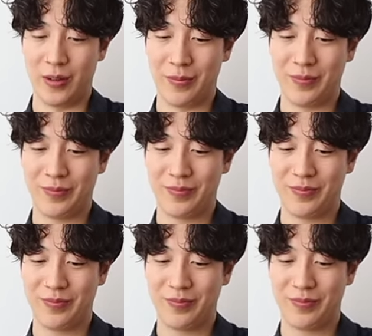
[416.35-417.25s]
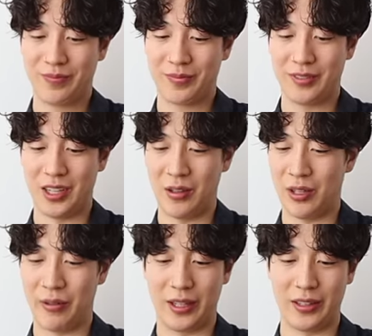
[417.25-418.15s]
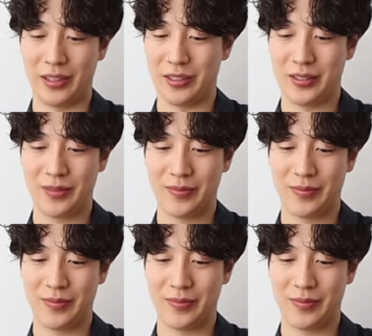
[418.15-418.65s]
up. I don't, I don't get this.